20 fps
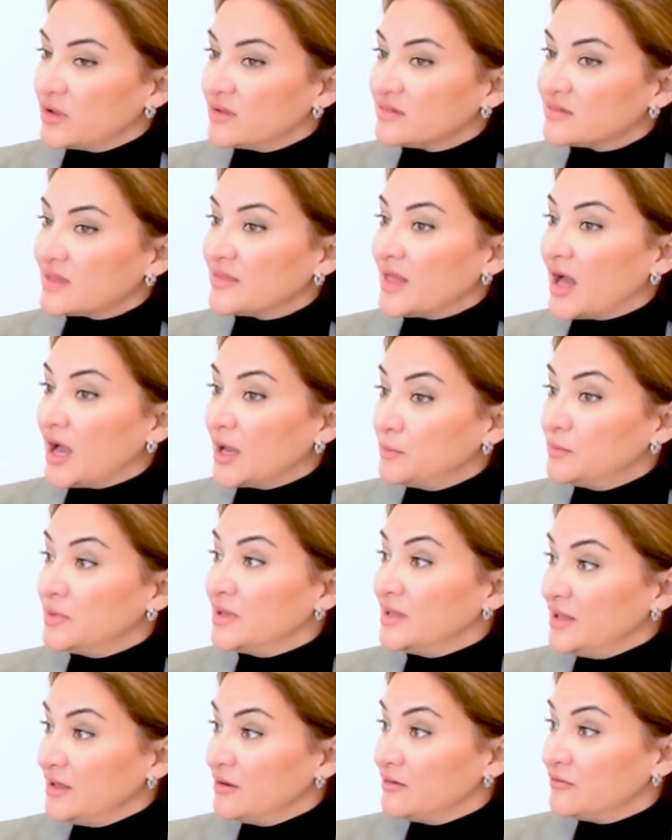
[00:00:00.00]
He said, I
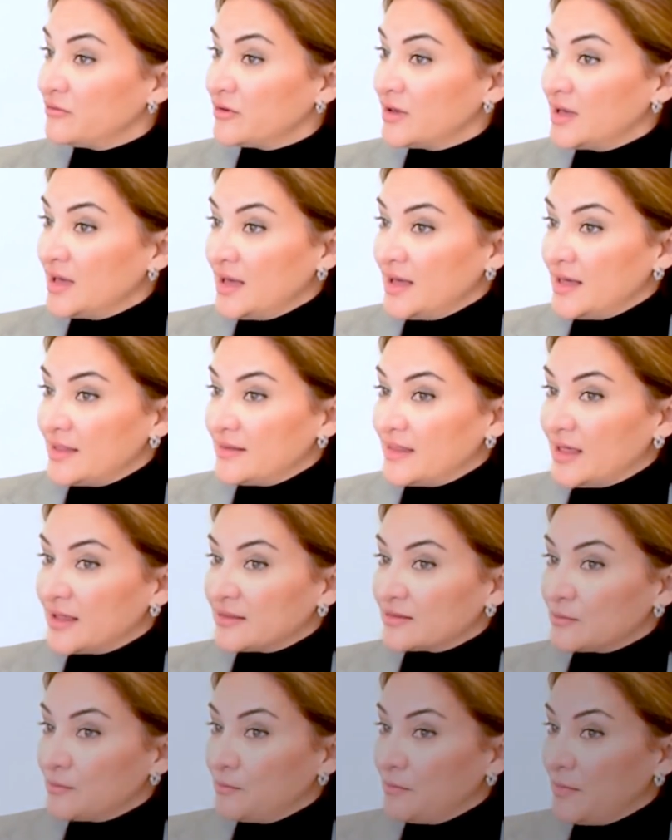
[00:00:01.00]
believe
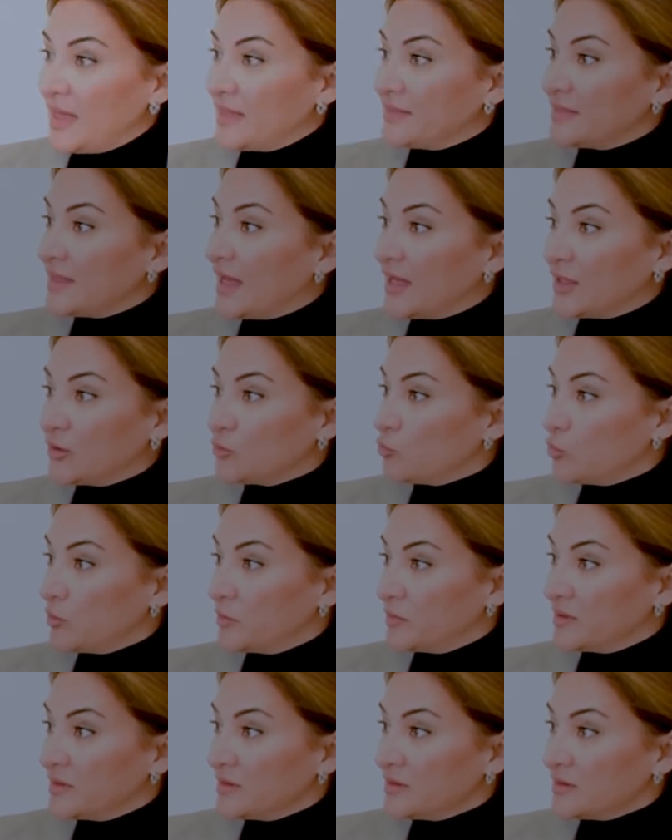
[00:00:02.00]
that men and
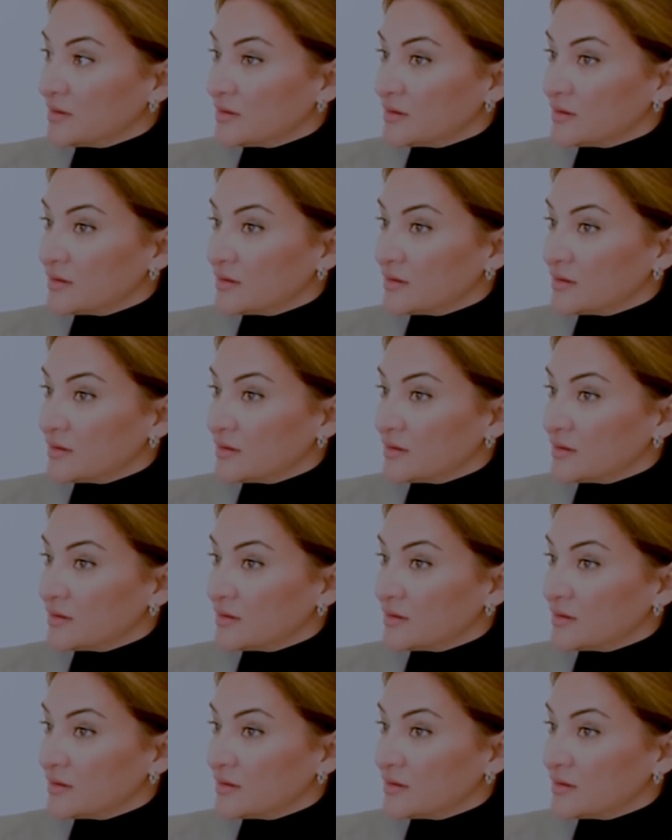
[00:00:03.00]
women